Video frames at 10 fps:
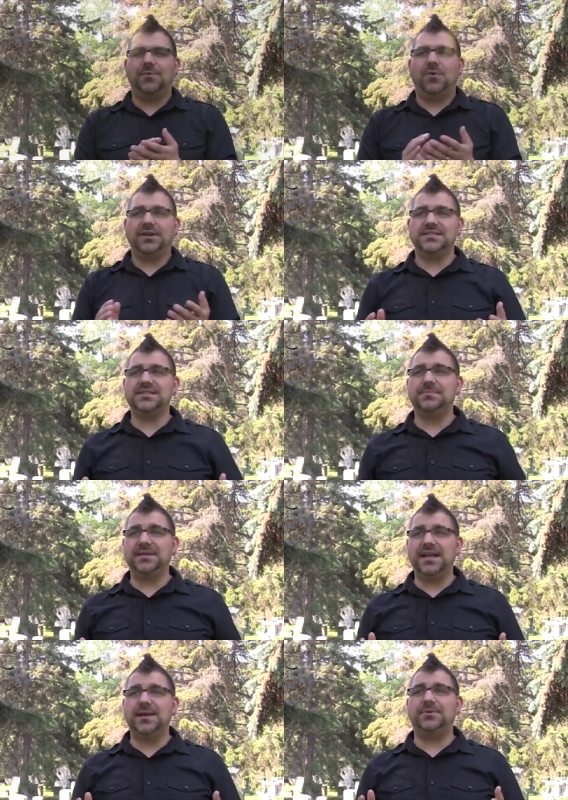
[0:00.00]
I want us to
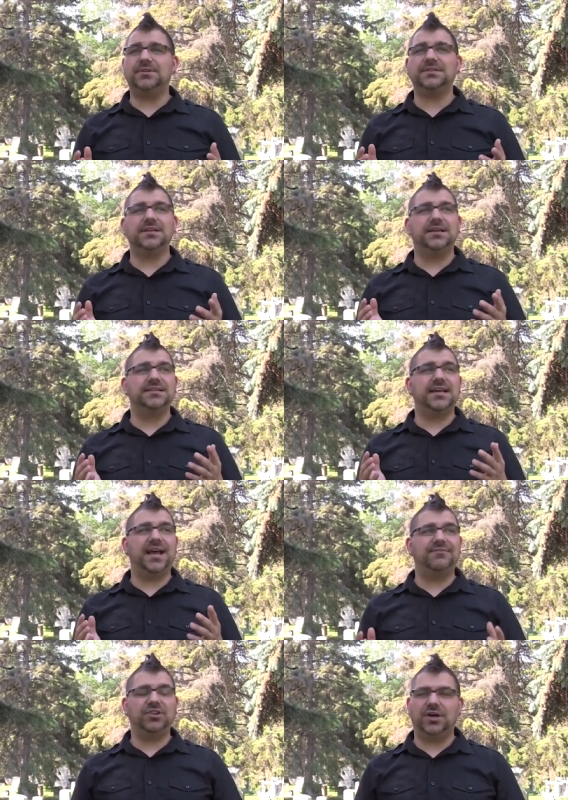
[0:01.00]
be able to
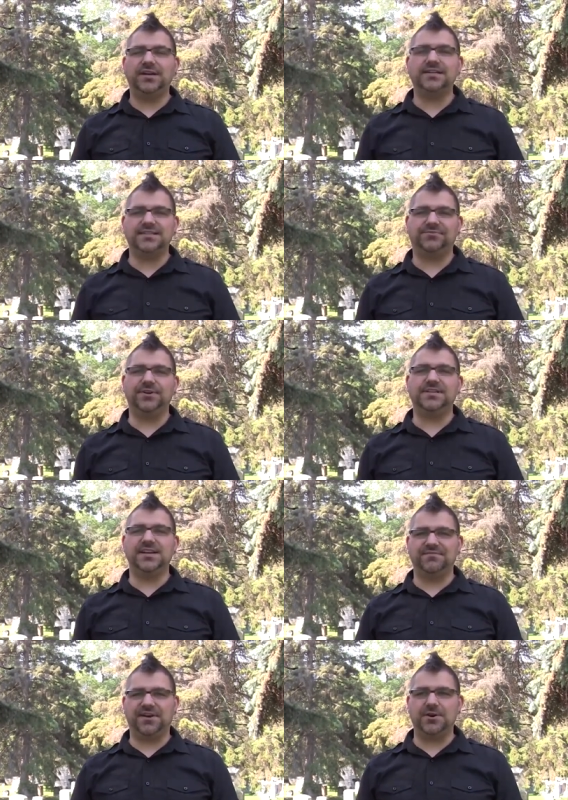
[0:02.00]
have a lot of different
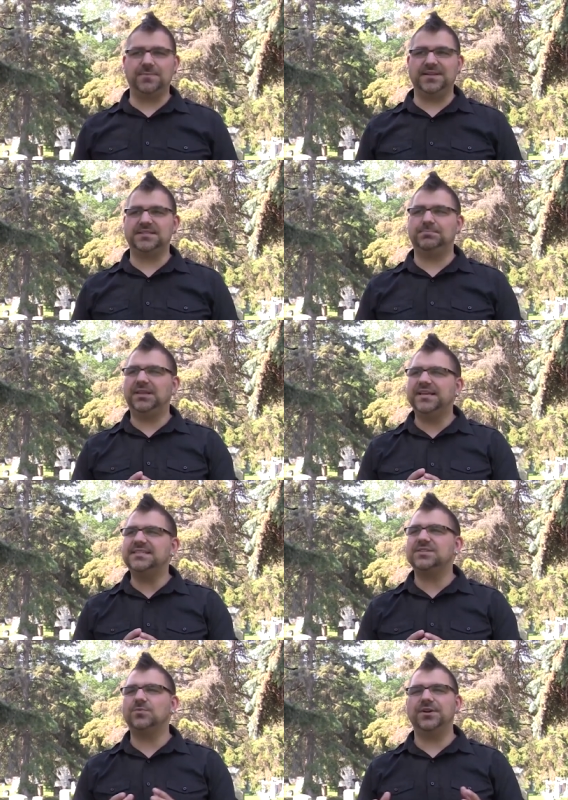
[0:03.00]
environments,
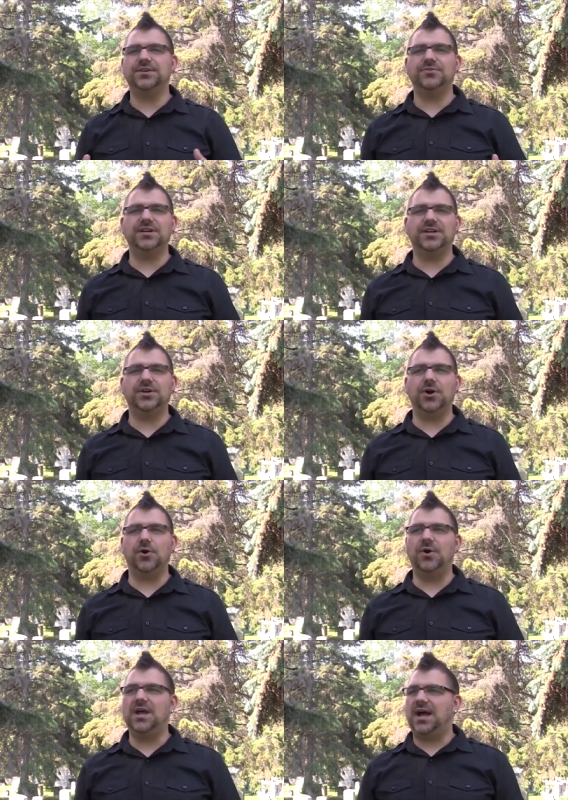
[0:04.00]
places where you can
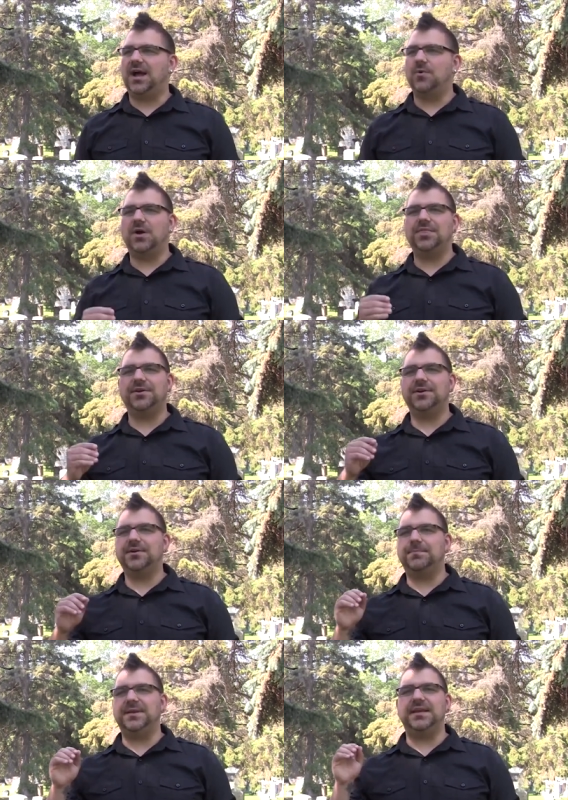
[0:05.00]
go. I want there
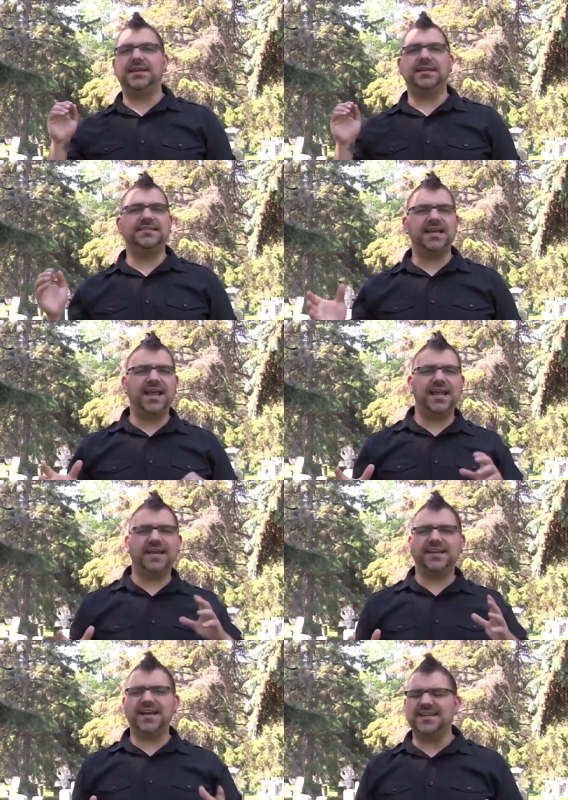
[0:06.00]
to be day
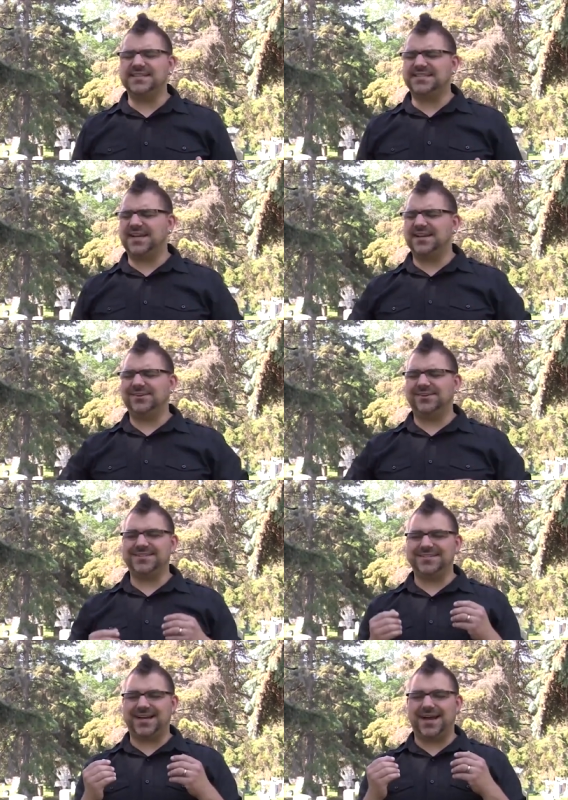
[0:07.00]
and night
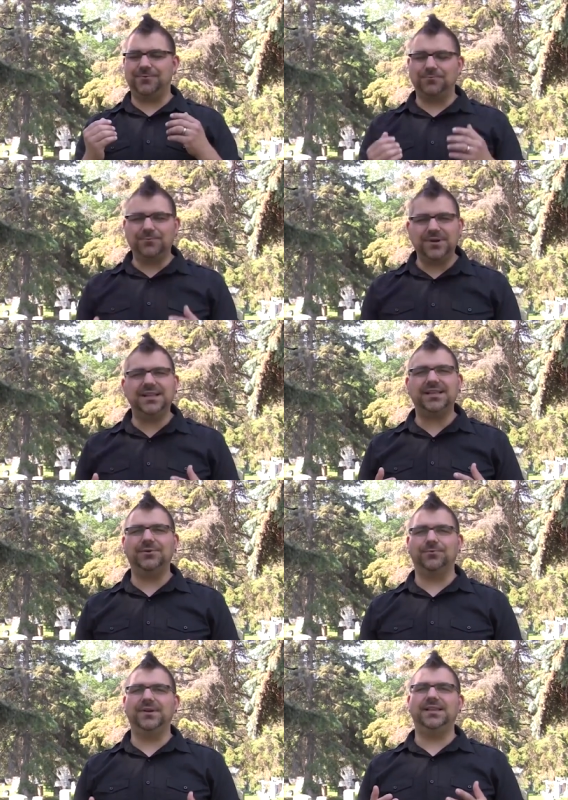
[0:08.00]
cycles. I really,
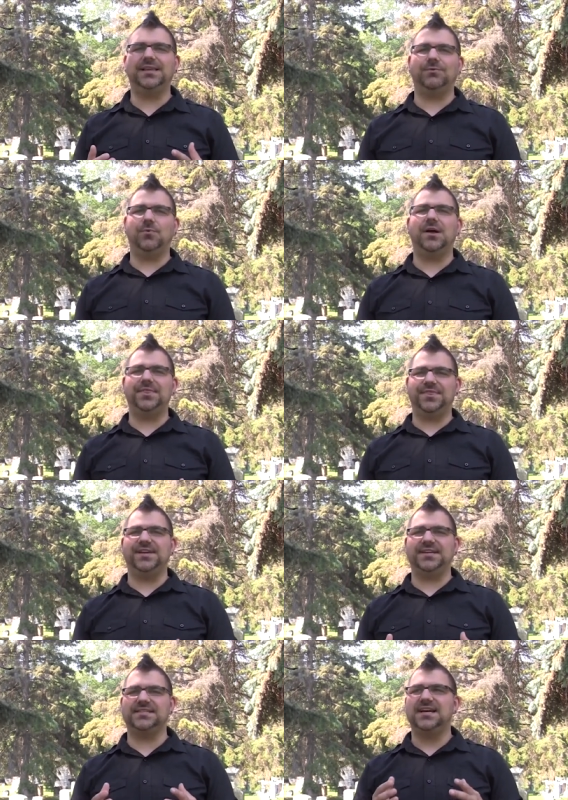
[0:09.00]
really want
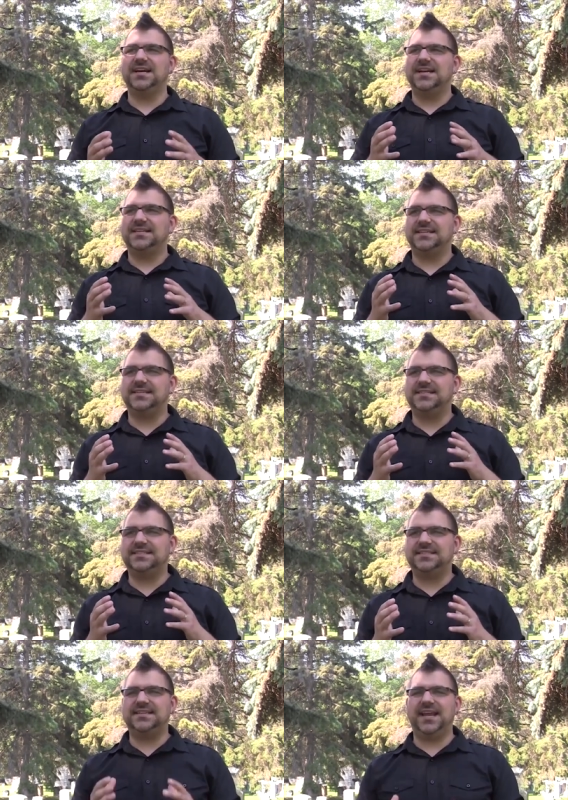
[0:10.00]
this to
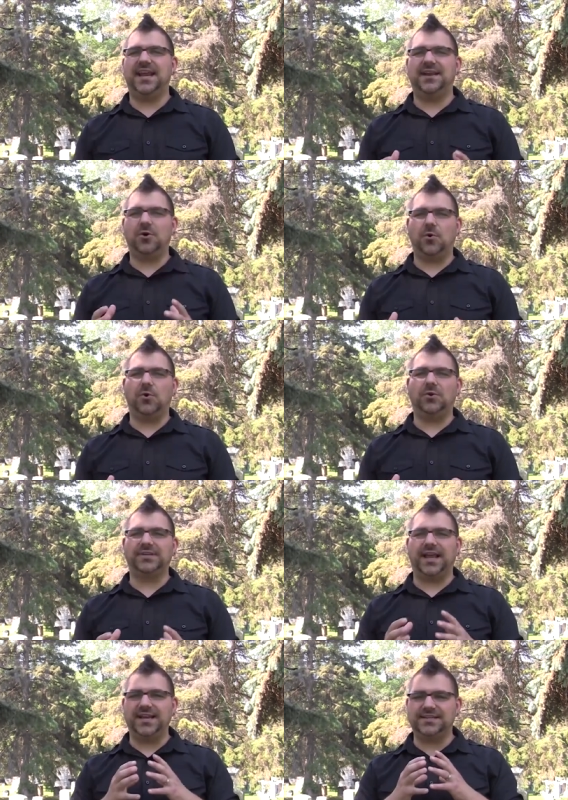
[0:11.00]
take
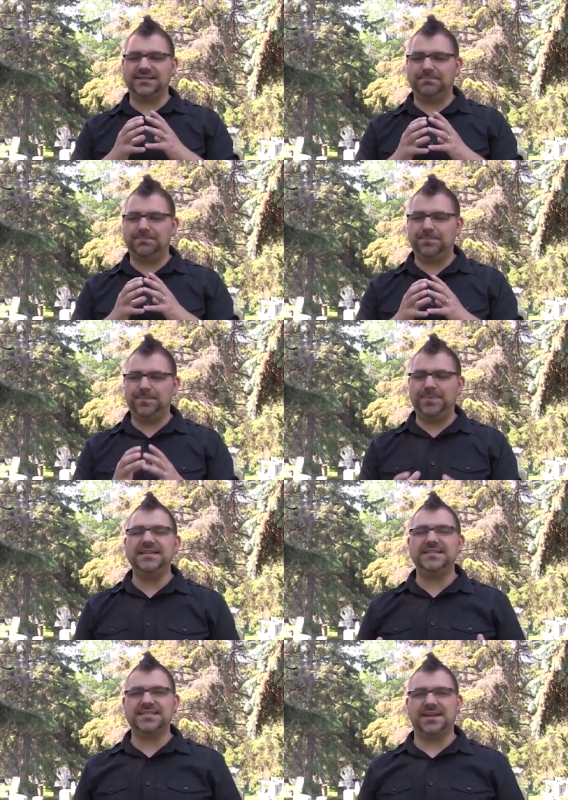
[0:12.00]
hold and to
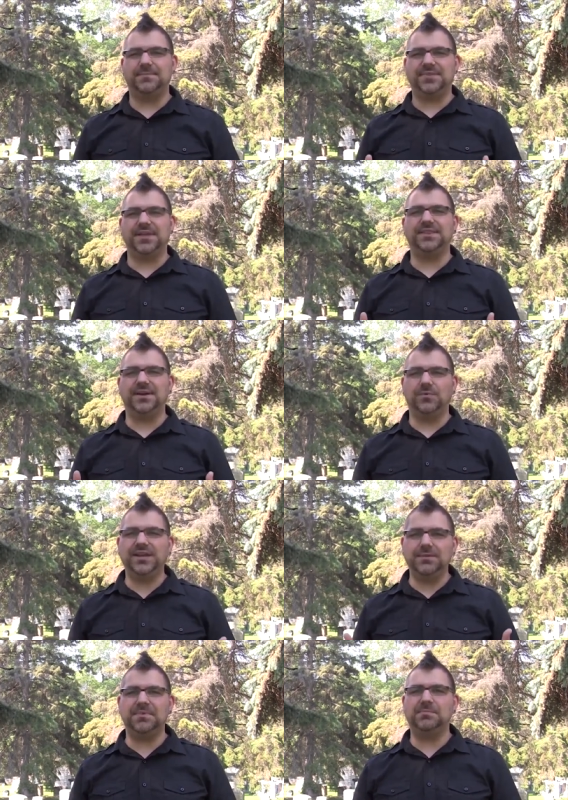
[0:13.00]
be something that we
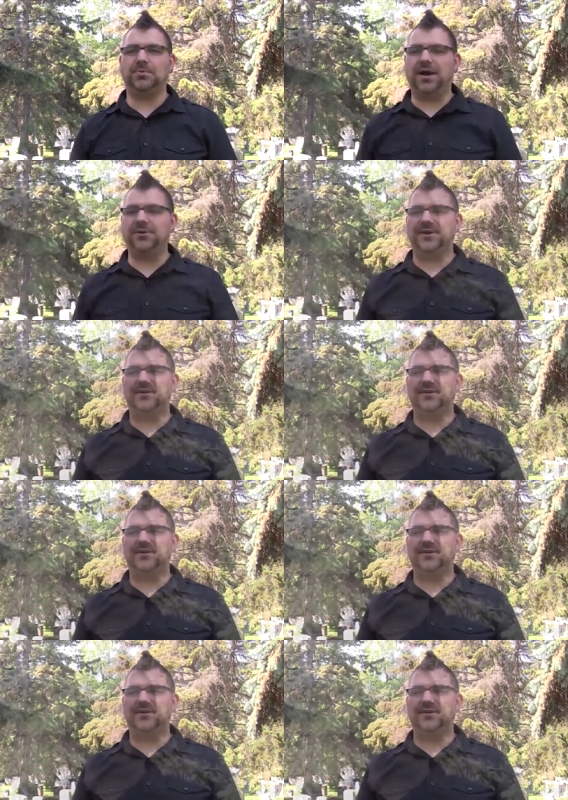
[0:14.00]
can be proud